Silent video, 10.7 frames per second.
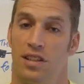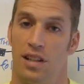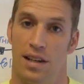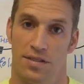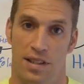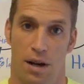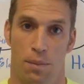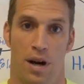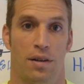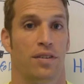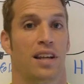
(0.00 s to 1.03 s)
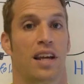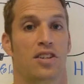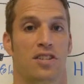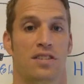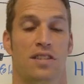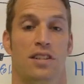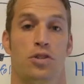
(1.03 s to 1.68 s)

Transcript: and lifestyle modifications and